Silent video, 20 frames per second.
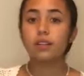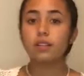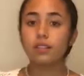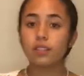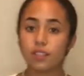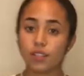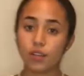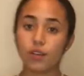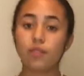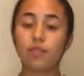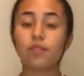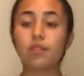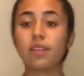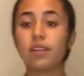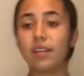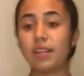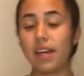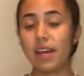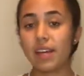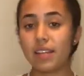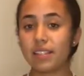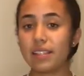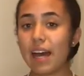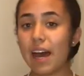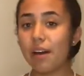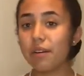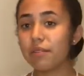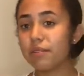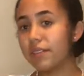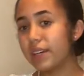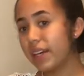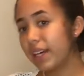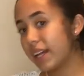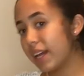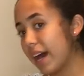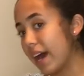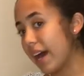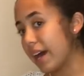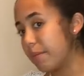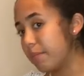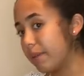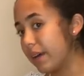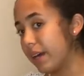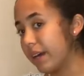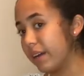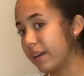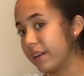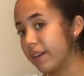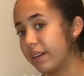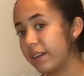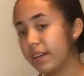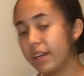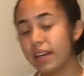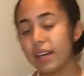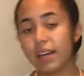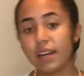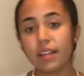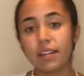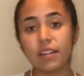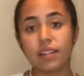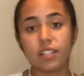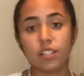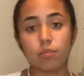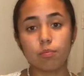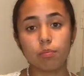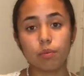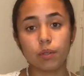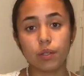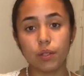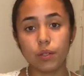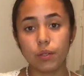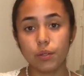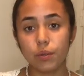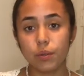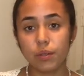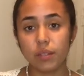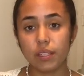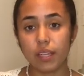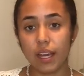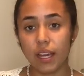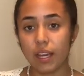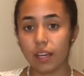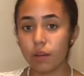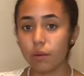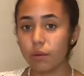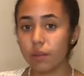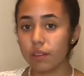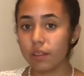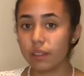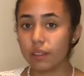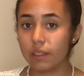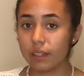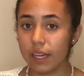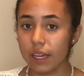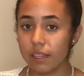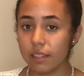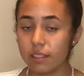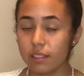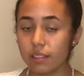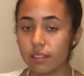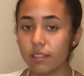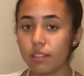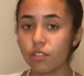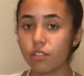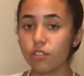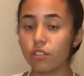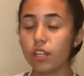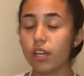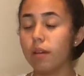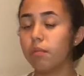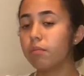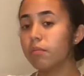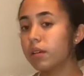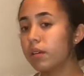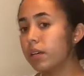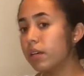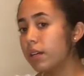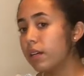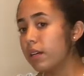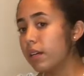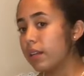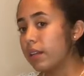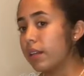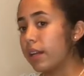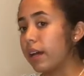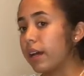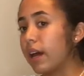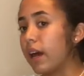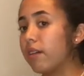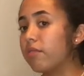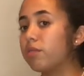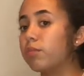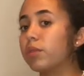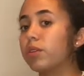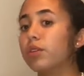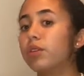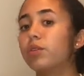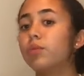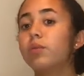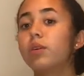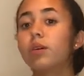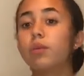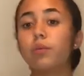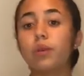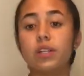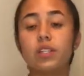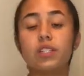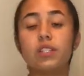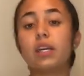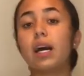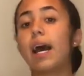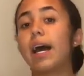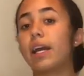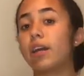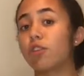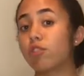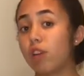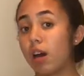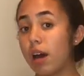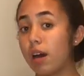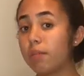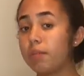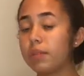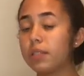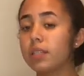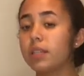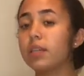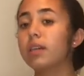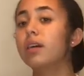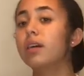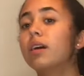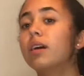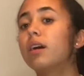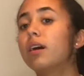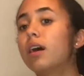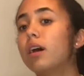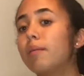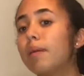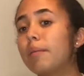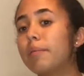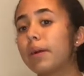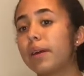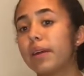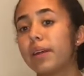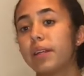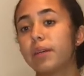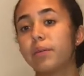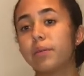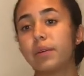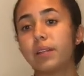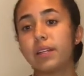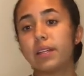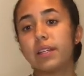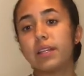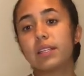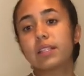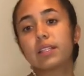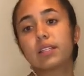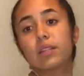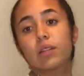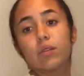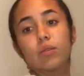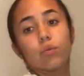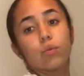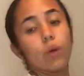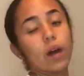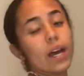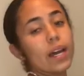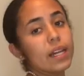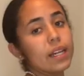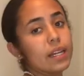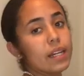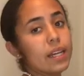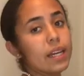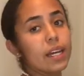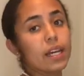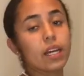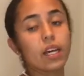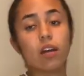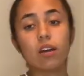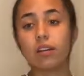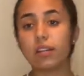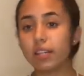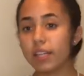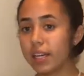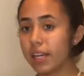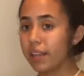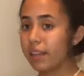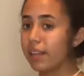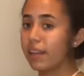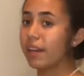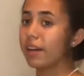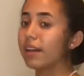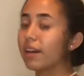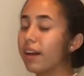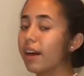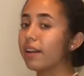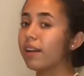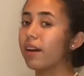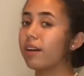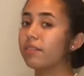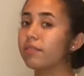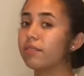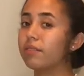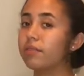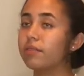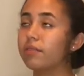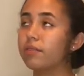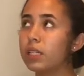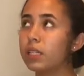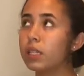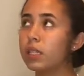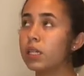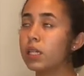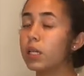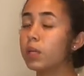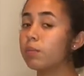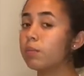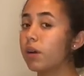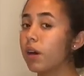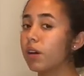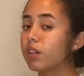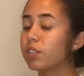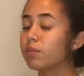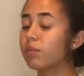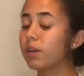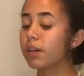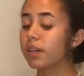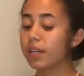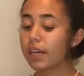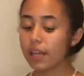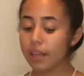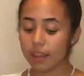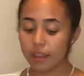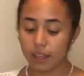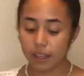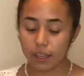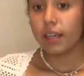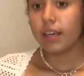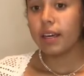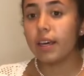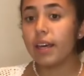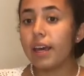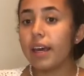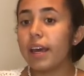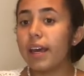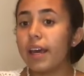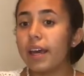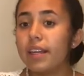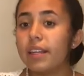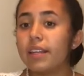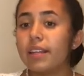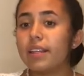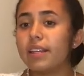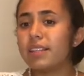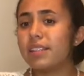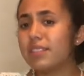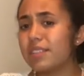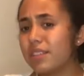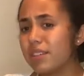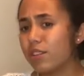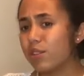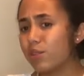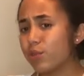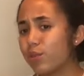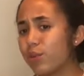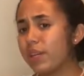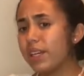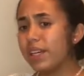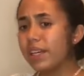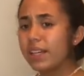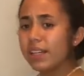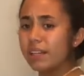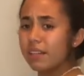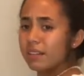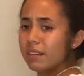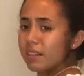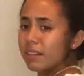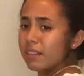So for the next outfit I paired this blue tank with the lace trim that I got from Goodwill, which I cropped. Um, I paired it with this little white knit cardigan that I got off of Poshmark, I think, and these green